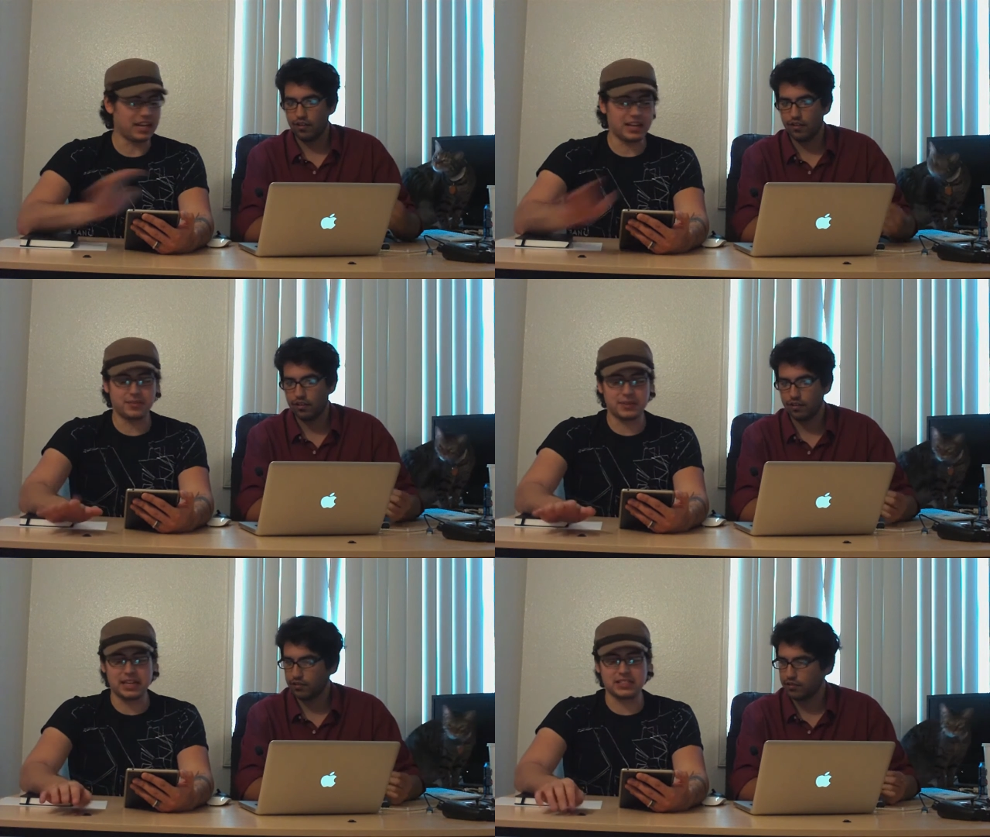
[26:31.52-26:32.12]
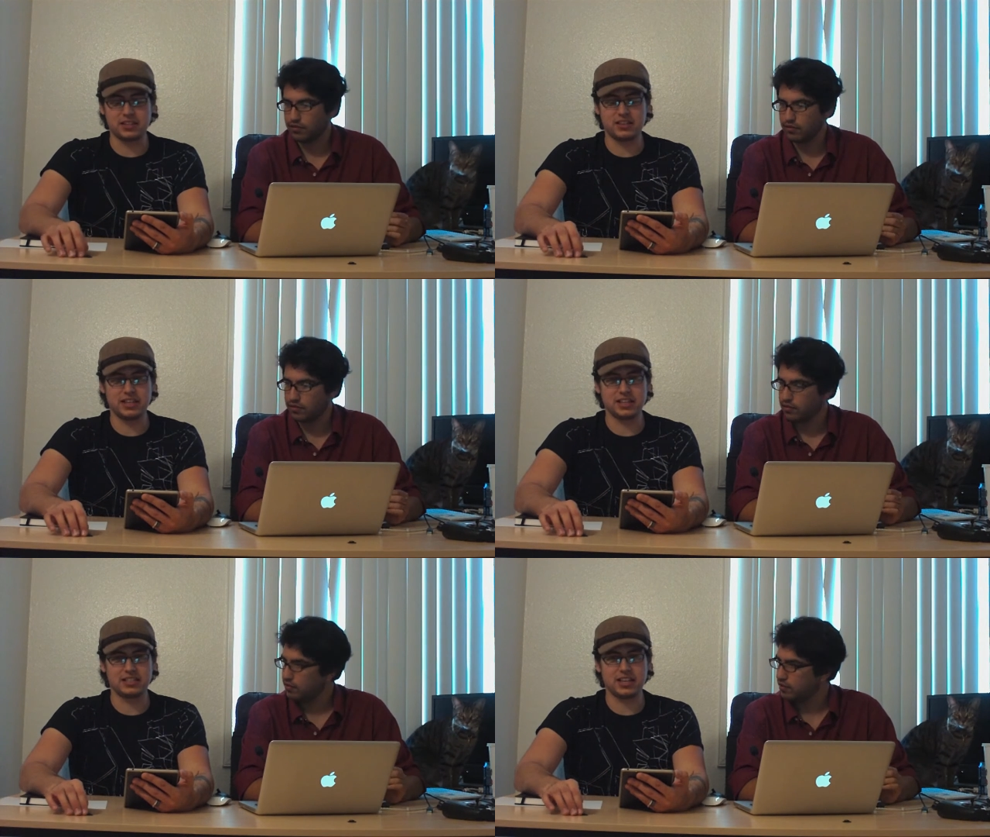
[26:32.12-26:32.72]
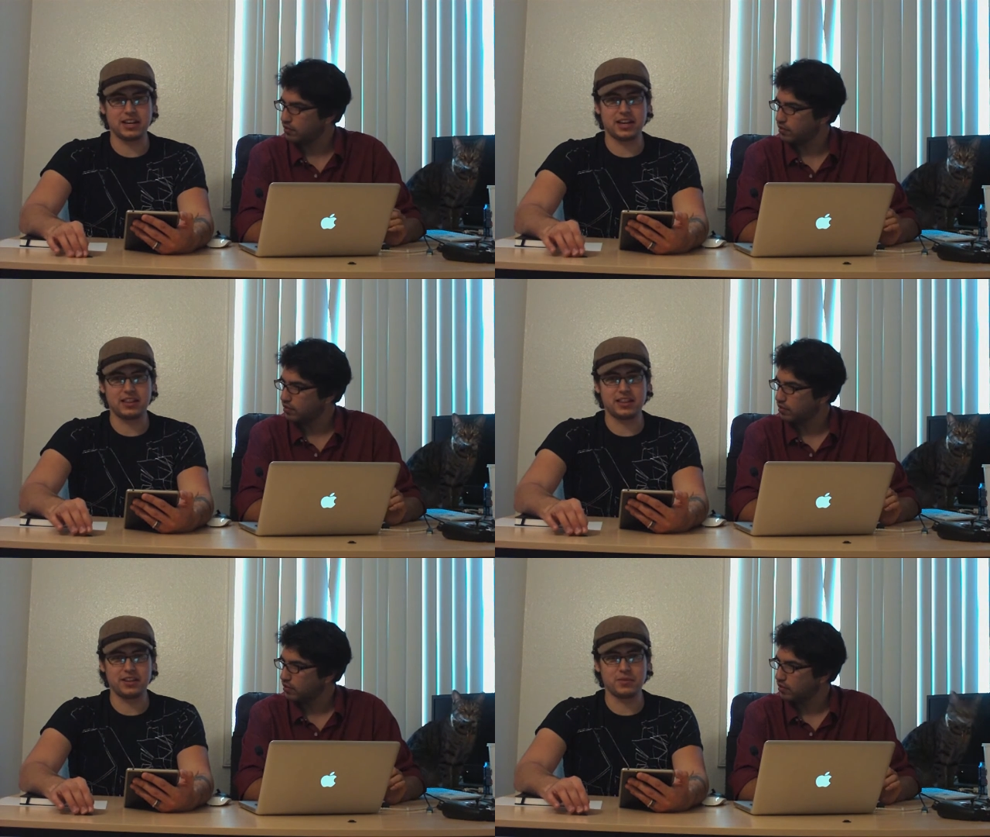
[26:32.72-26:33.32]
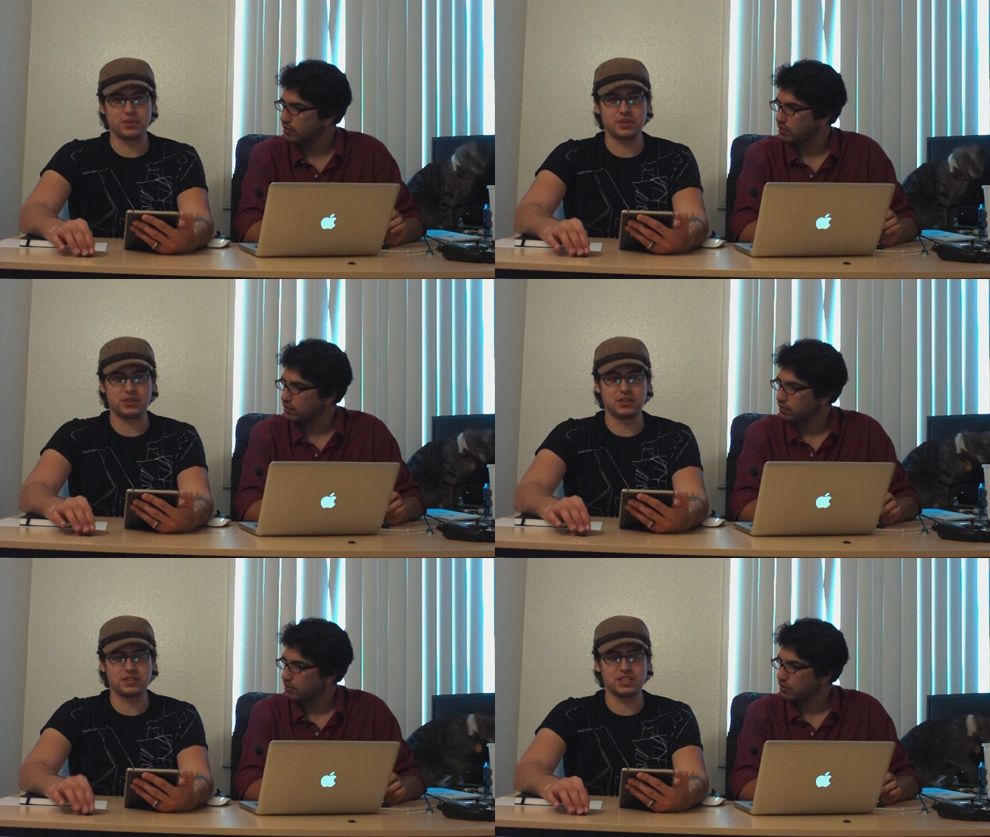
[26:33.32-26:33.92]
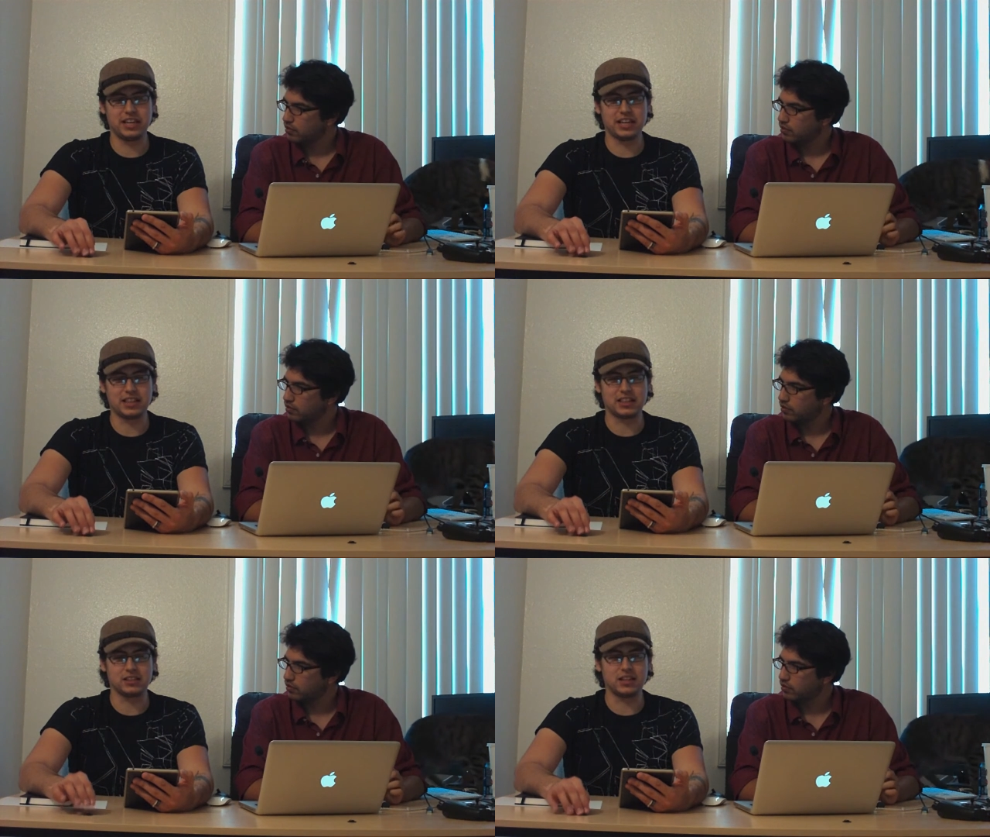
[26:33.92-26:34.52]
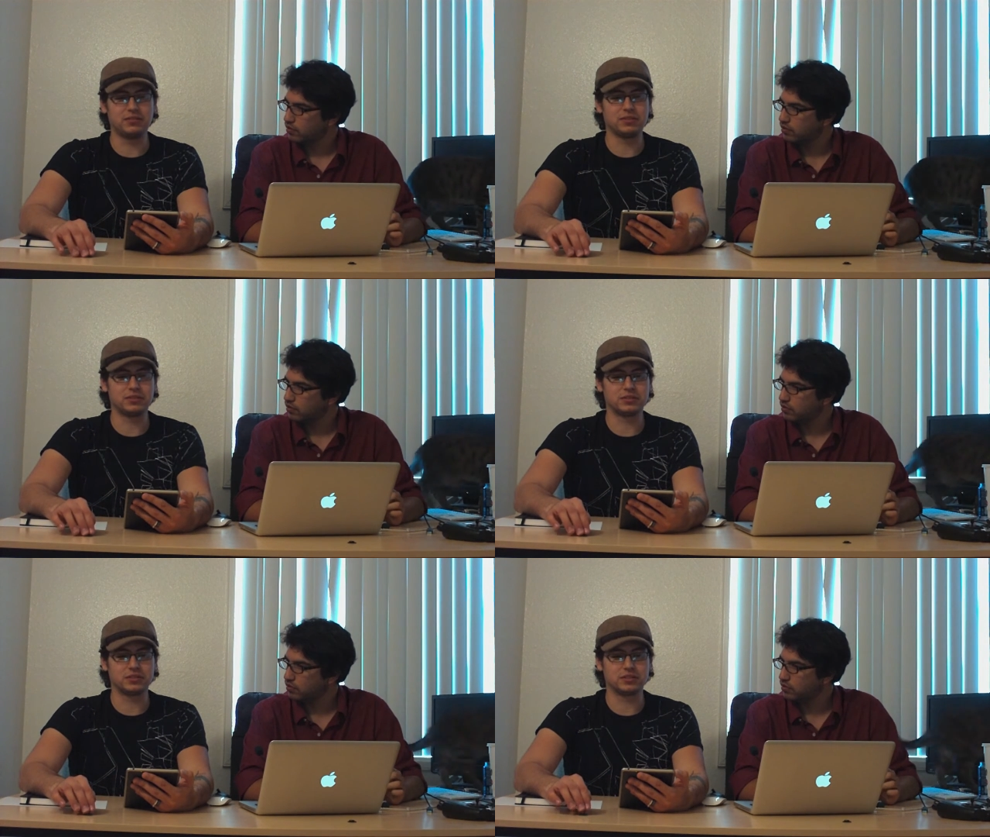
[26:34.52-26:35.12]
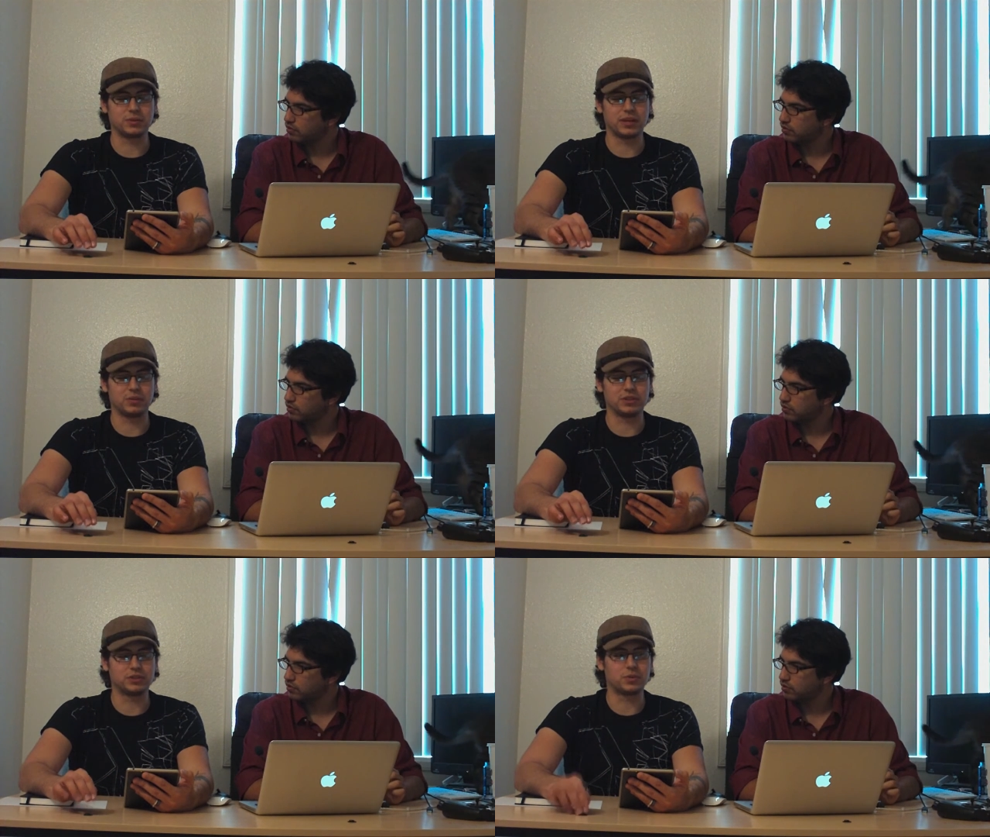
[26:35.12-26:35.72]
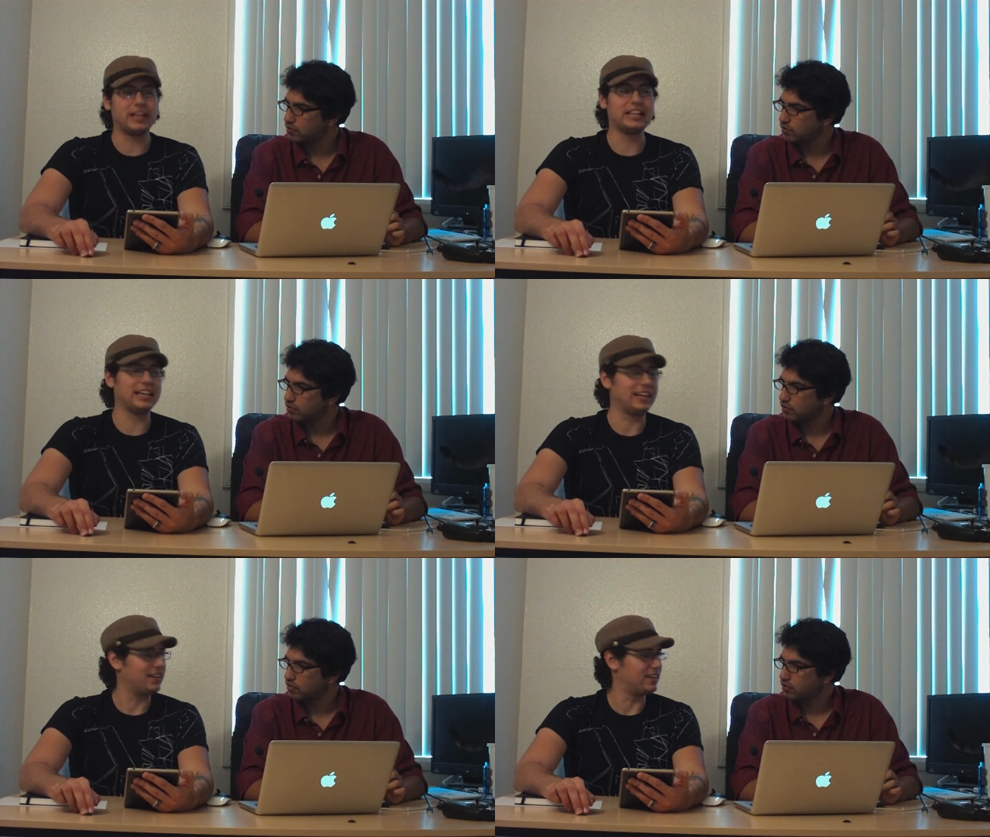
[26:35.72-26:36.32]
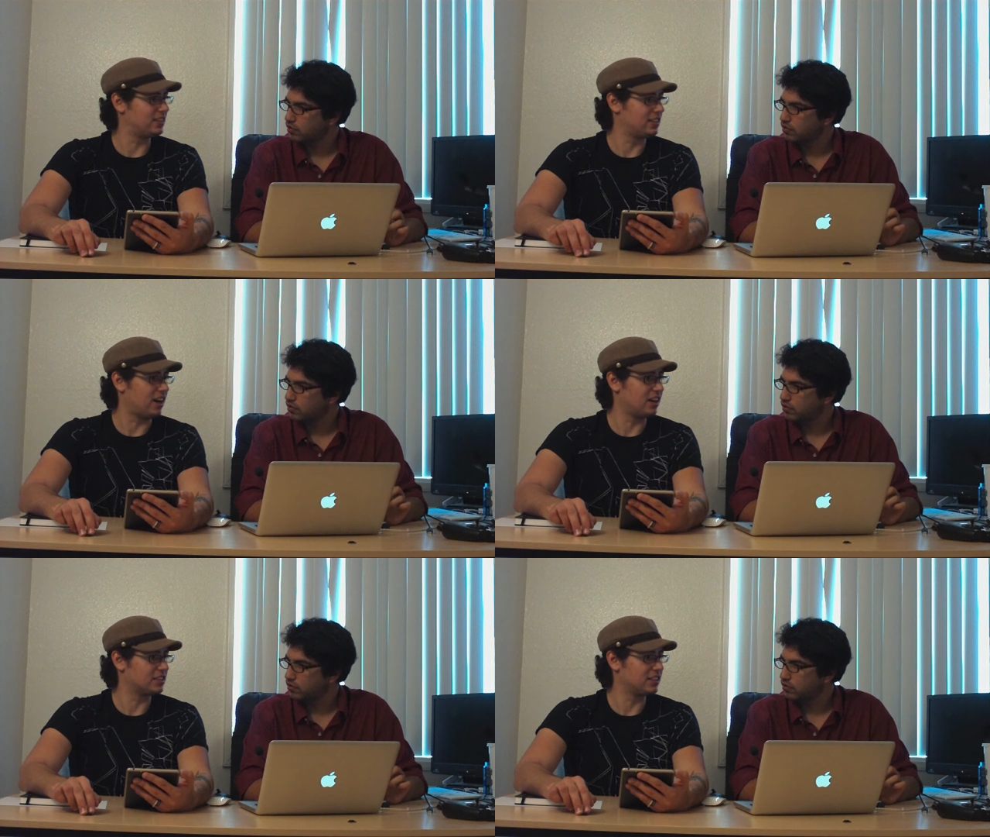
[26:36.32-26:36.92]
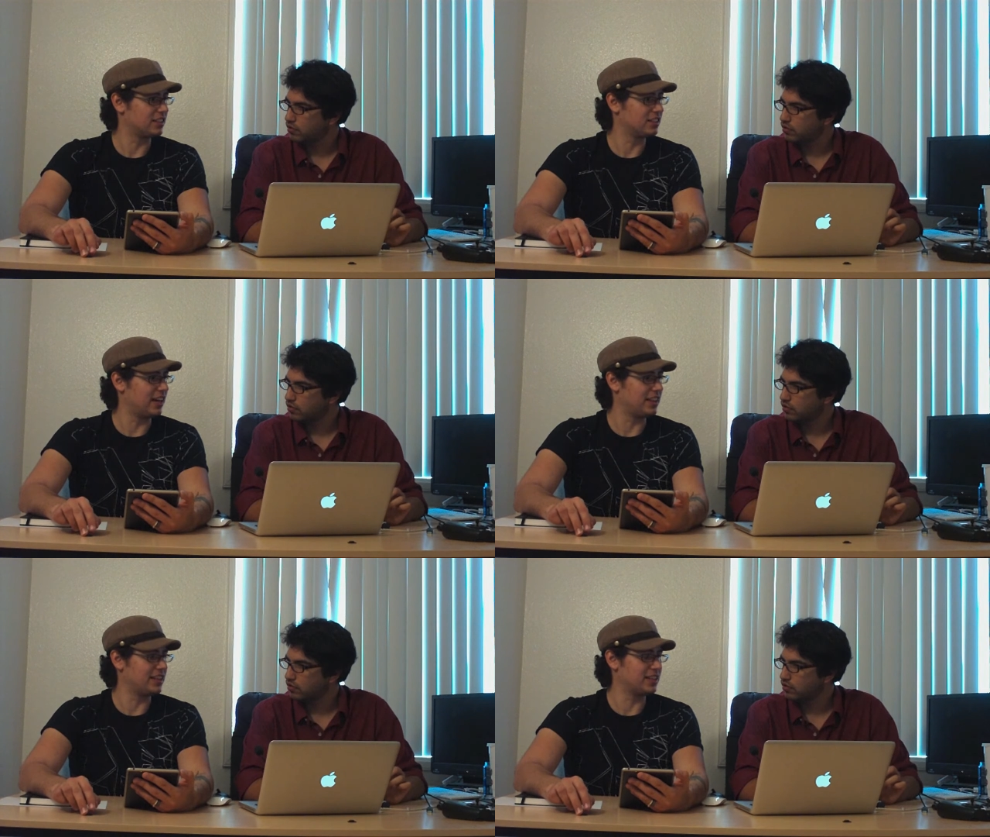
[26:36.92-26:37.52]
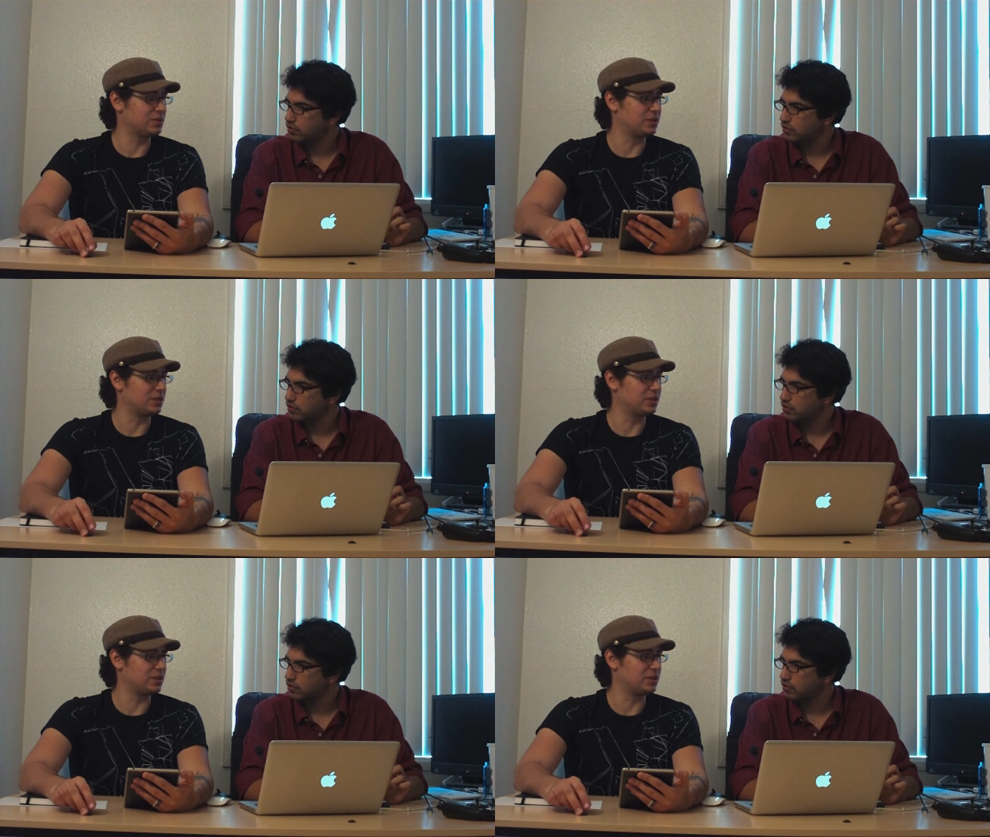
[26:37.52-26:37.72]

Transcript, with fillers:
Speaker 1: But that's the thing is that I think what they're saying at the levels that we're drinking, it's toxic. I think